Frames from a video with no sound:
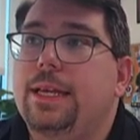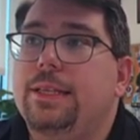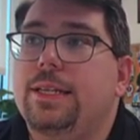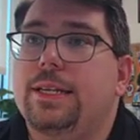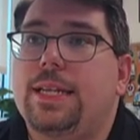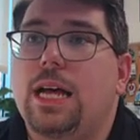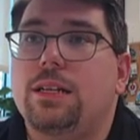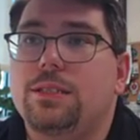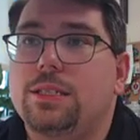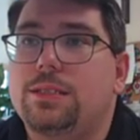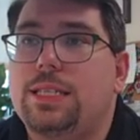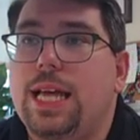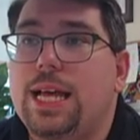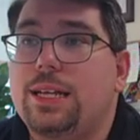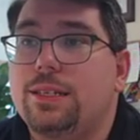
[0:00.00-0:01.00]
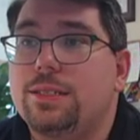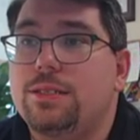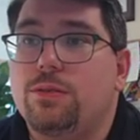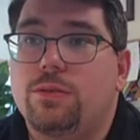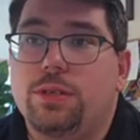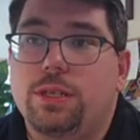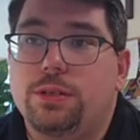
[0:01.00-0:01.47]
The delta cells,
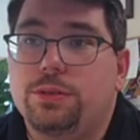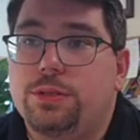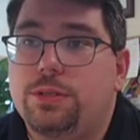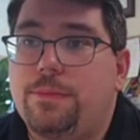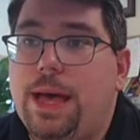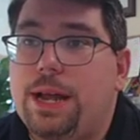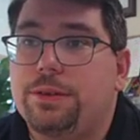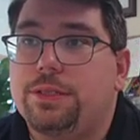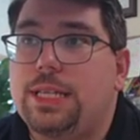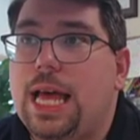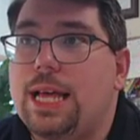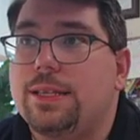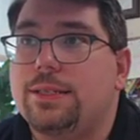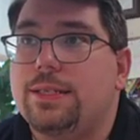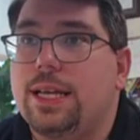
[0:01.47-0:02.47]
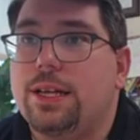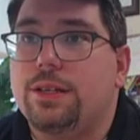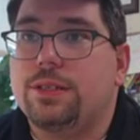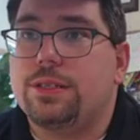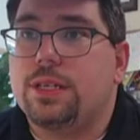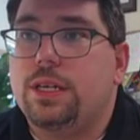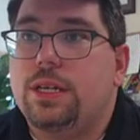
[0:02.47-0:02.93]
or those somatostatin
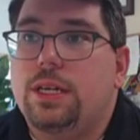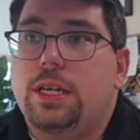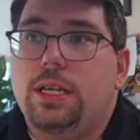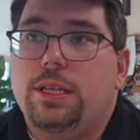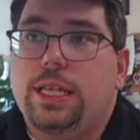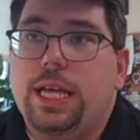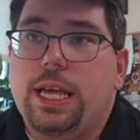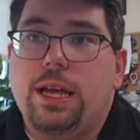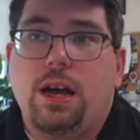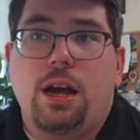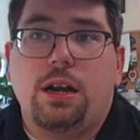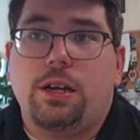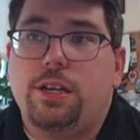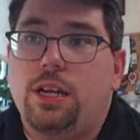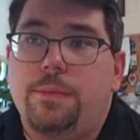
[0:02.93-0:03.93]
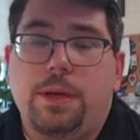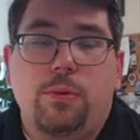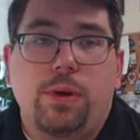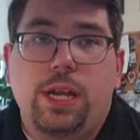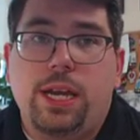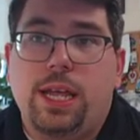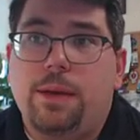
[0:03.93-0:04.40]
cells, they are going to be
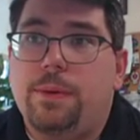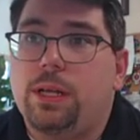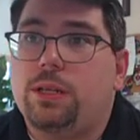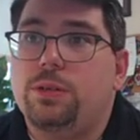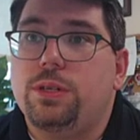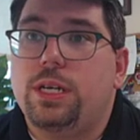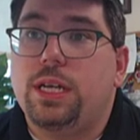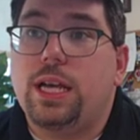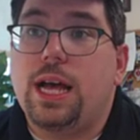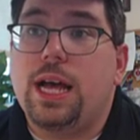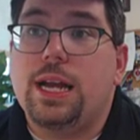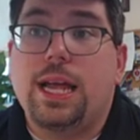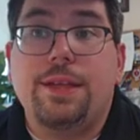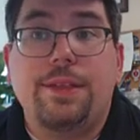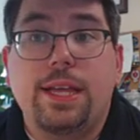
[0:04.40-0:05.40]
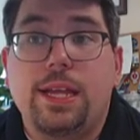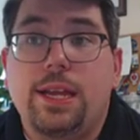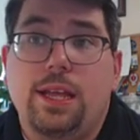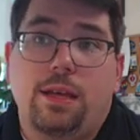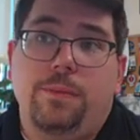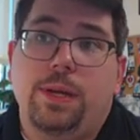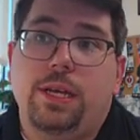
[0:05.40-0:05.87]
what inhibit glucagon and they
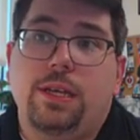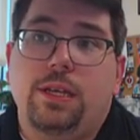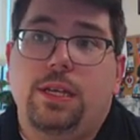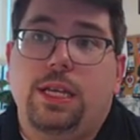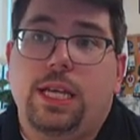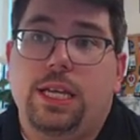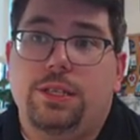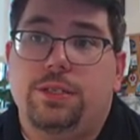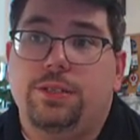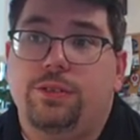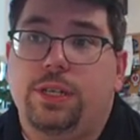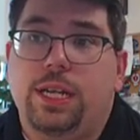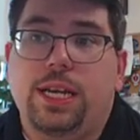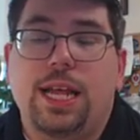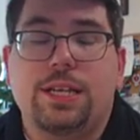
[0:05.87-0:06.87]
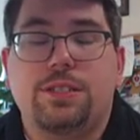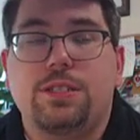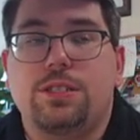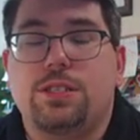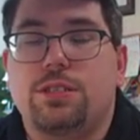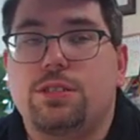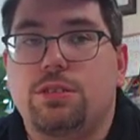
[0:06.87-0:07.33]
inhibit insulin. In
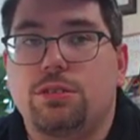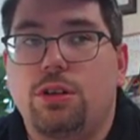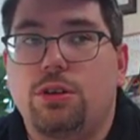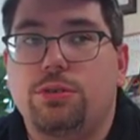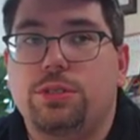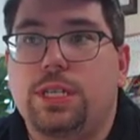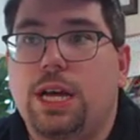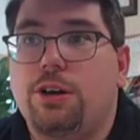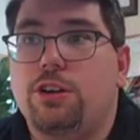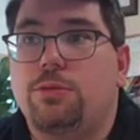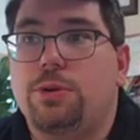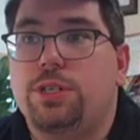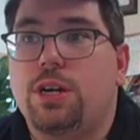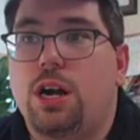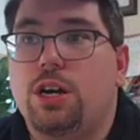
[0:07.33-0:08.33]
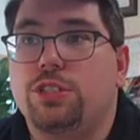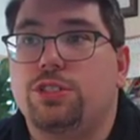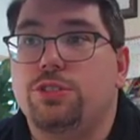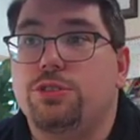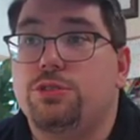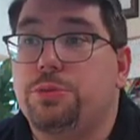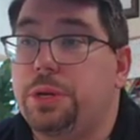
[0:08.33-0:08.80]
essence, it slows down or retards
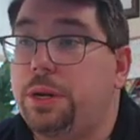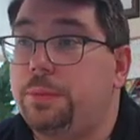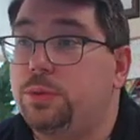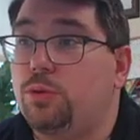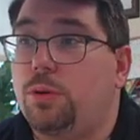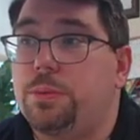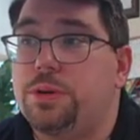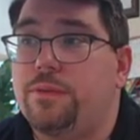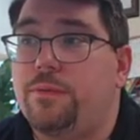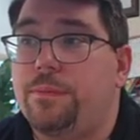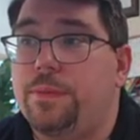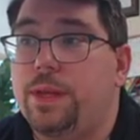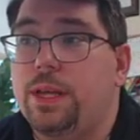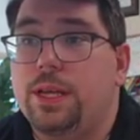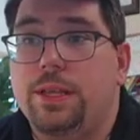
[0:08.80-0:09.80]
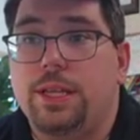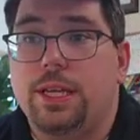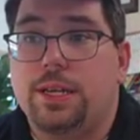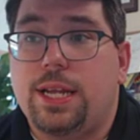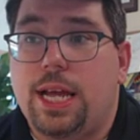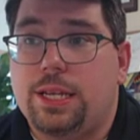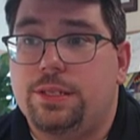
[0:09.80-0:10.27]
nutrient absorption from the
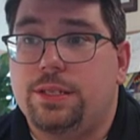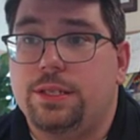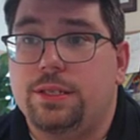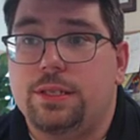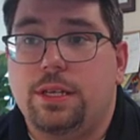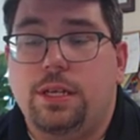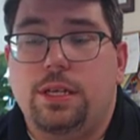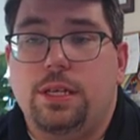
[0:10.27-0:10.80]
intestines.